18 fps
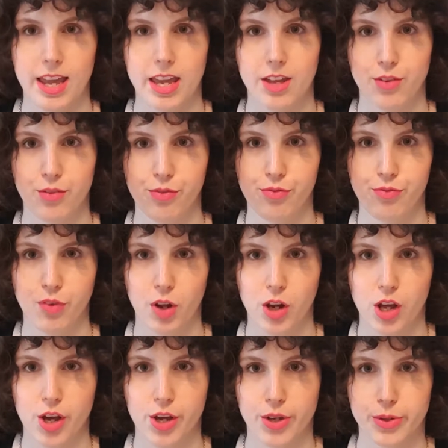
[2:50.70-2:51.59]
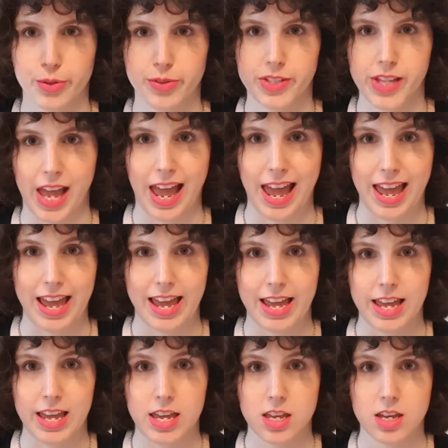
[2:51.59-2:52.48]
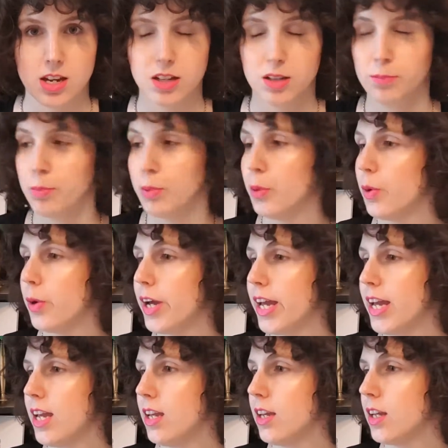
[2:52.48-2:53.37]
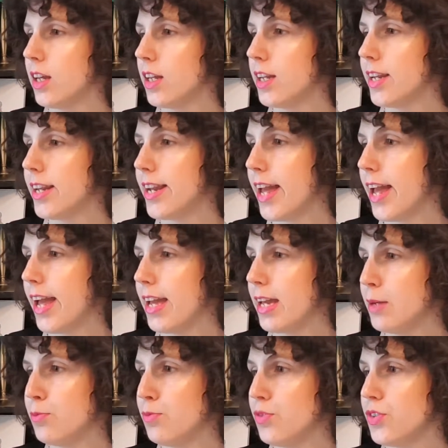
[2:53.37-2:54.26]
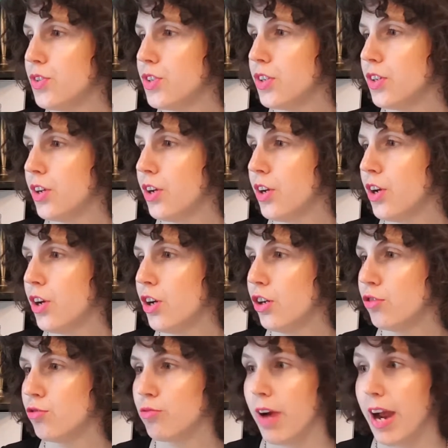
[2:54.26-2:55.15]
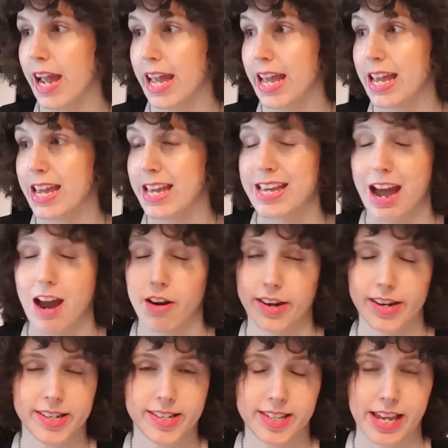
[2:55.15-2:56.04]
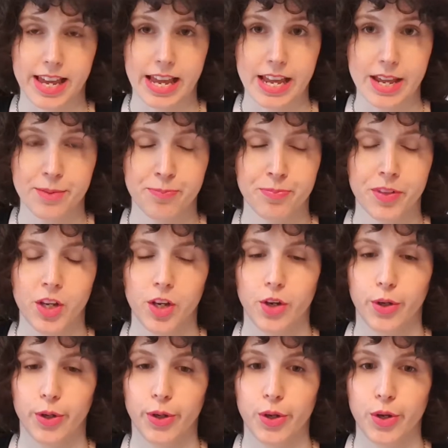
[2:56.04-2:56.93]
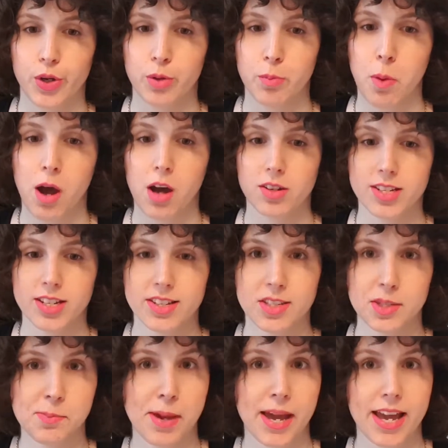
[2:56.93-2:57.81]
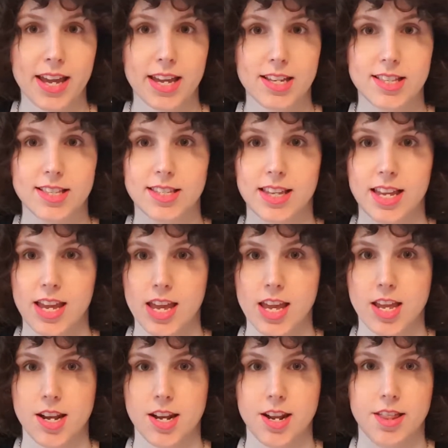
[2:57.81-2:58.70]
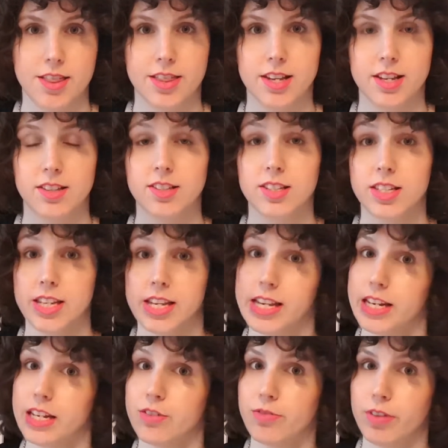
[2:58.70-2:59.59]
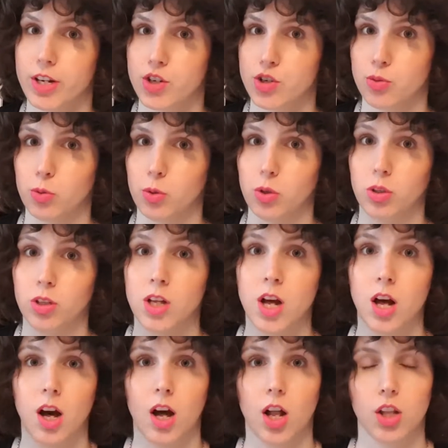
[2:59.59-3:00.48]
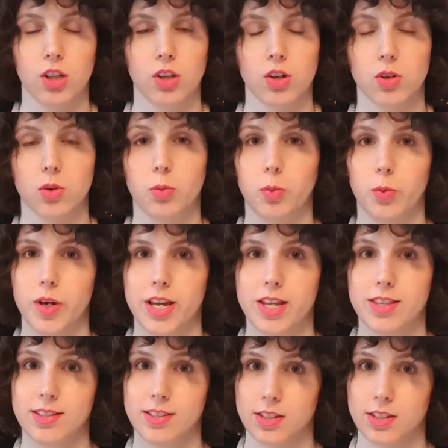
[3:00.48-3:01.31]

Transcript: it follows a young boy named Ray Garraty who participates in this yearly ritual along with